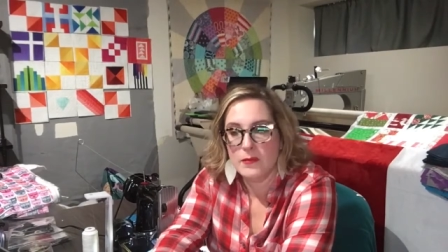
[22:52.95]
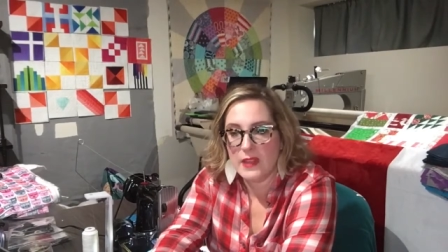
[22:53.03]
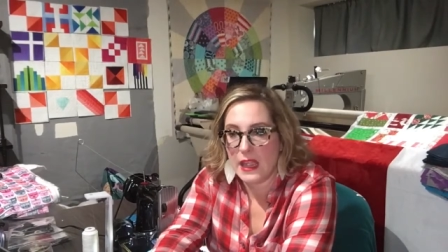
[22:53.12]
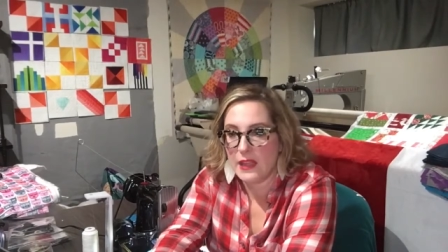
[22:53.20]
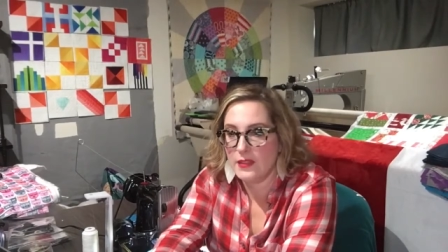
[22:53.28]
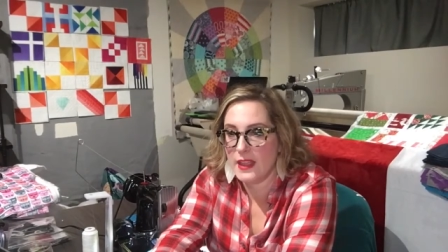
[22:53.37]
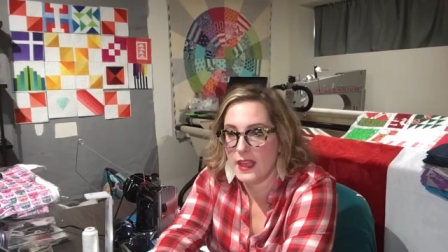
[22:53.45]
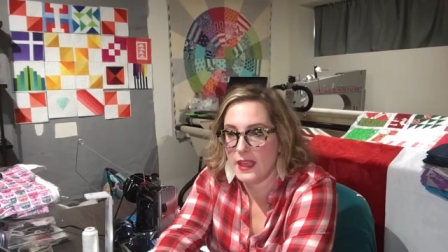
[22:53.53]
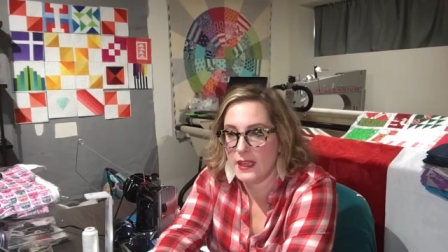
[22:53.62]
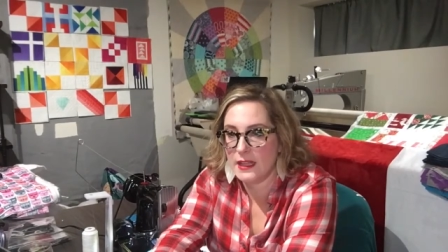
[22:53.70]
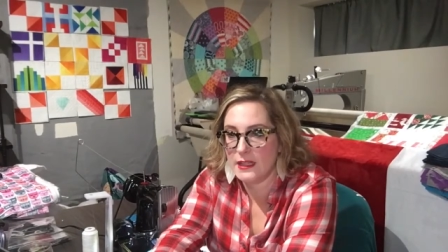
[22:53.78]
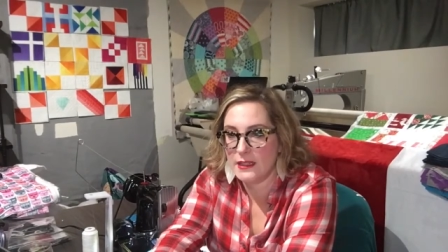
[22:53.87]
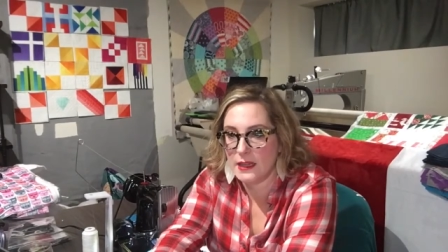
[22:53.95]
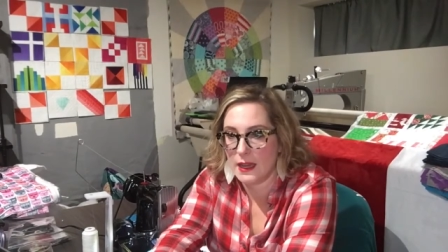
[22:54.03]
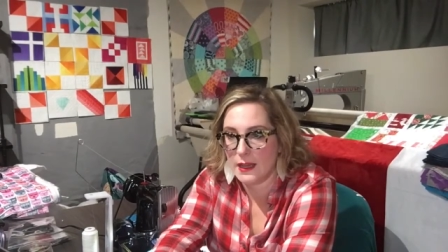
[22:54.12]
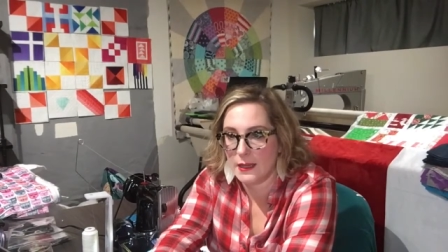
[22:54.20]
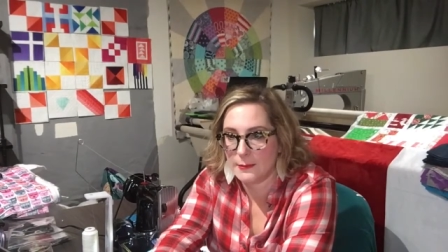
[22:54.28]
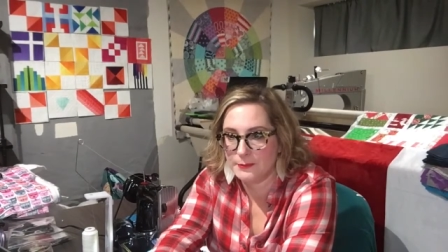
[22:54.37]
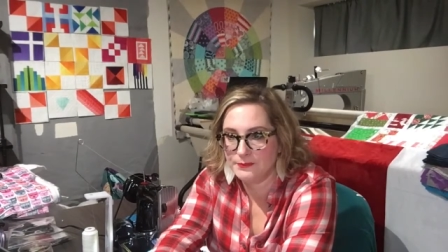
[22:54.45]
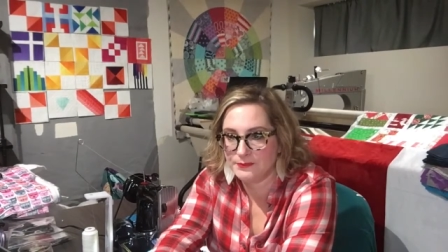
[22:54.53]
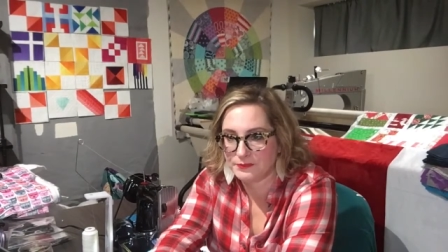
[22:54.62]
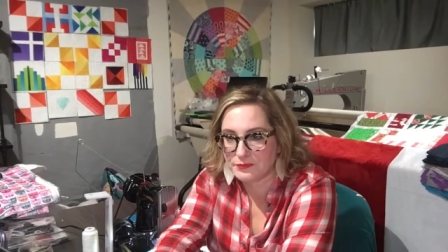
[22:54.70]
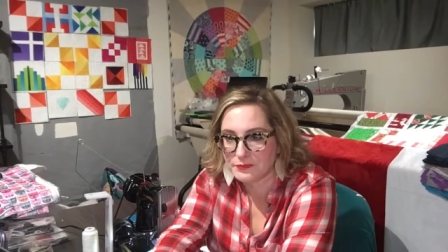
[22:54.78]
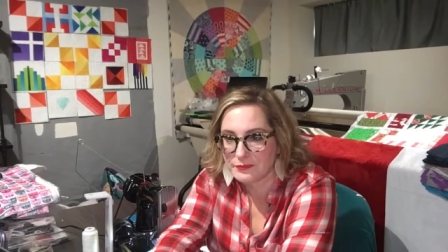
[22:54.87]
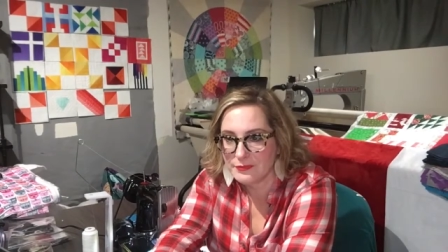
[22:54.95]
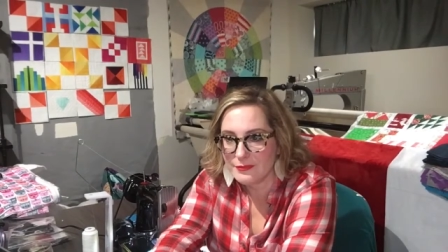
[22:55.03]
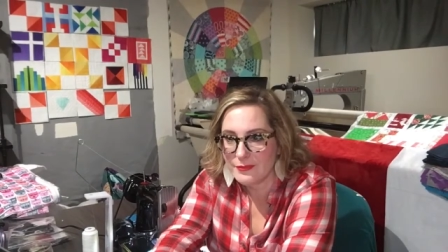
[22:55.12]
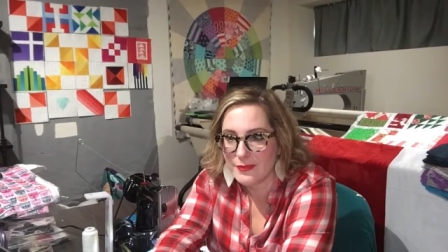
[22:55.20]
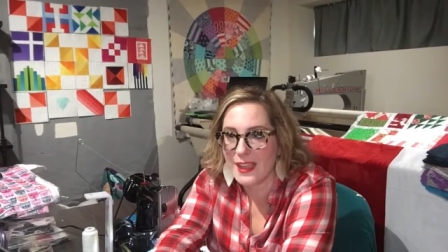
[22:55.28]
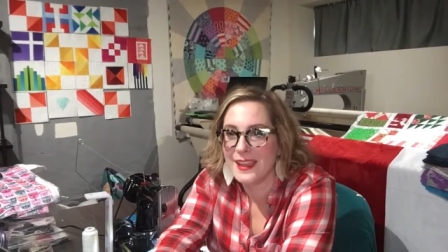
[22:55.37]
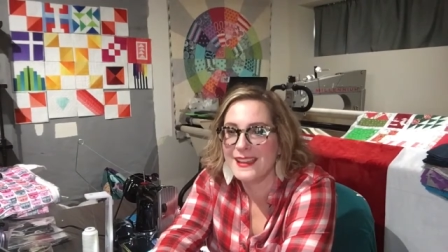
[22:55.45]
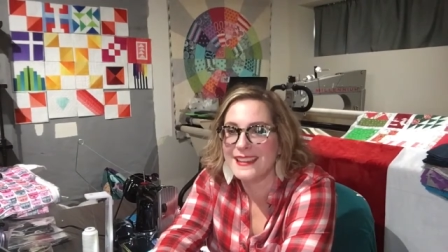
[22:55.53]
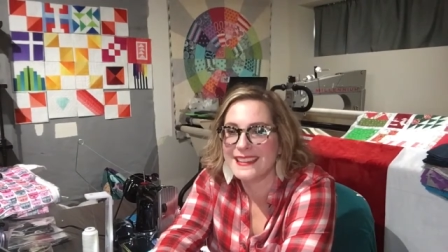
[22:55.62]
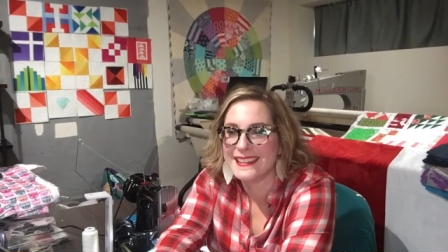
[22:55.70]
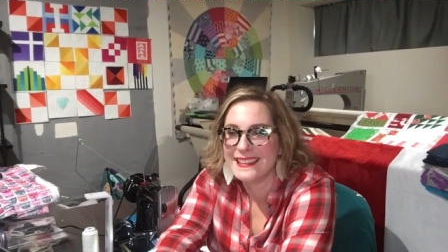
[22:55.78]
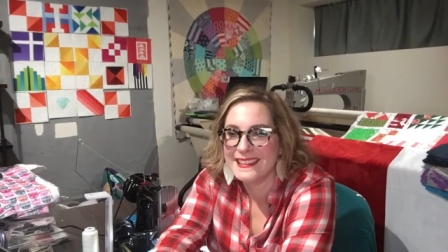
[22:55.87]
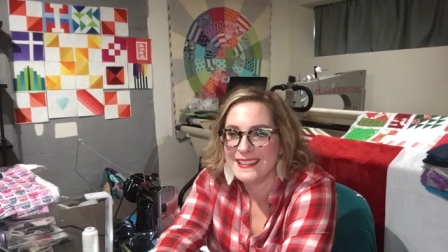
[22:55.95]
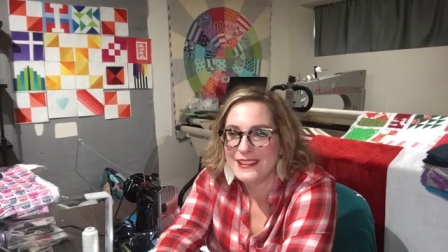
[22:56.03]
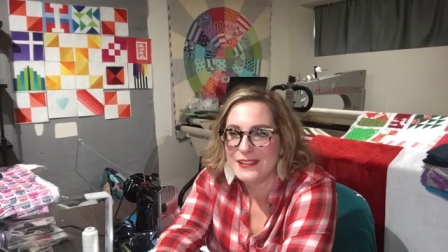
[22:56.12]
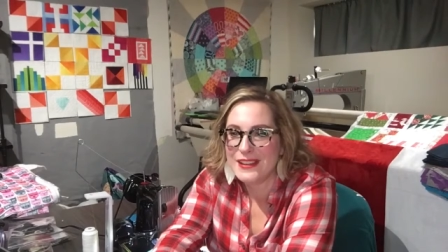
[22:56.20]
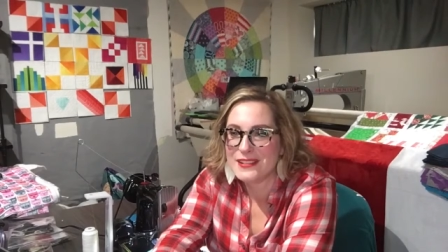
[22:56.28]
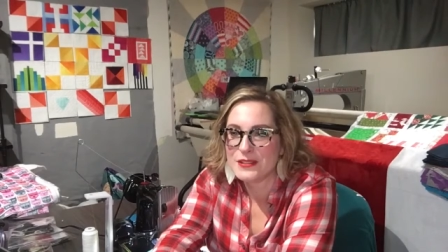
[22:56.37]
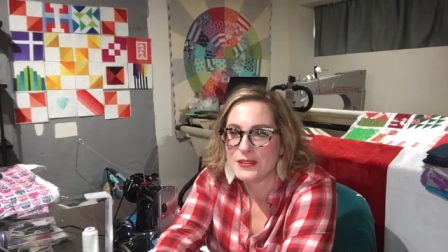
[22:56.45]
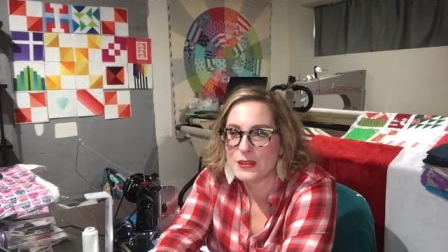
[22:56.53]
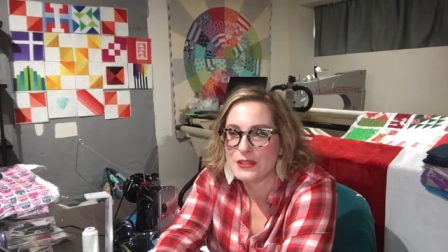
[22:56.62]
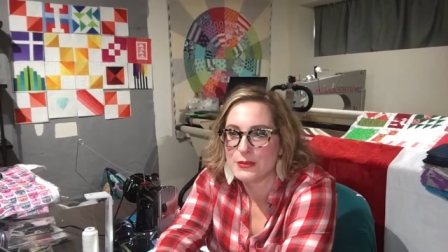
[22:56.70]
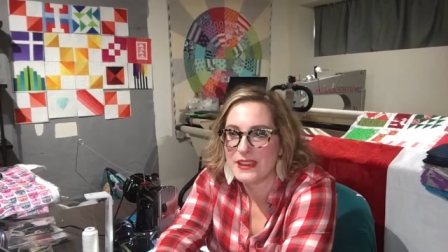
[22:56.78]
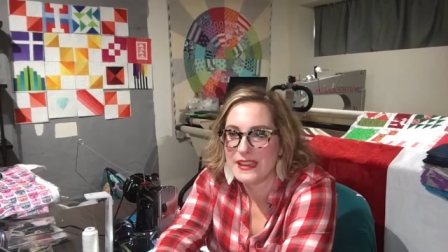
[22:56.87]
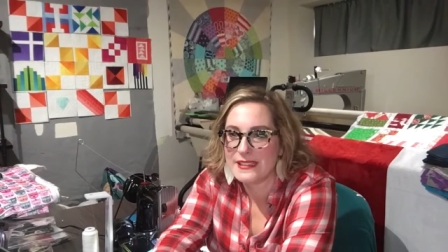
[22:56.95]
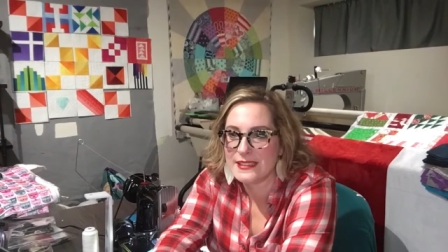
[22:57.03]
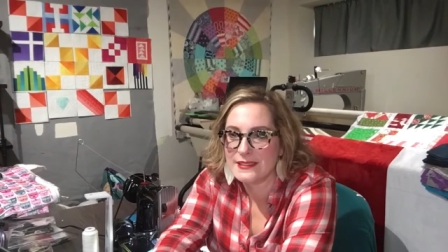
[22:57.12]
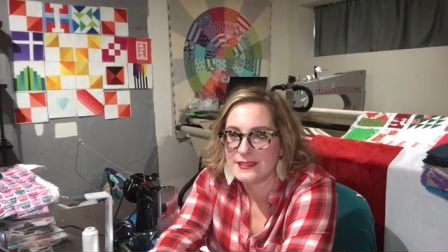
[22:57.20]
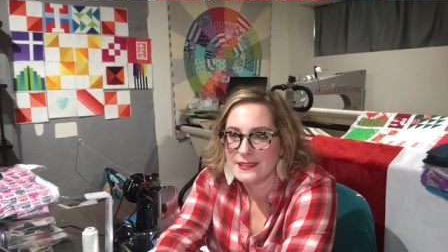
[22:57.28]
And then you guys are so sweet.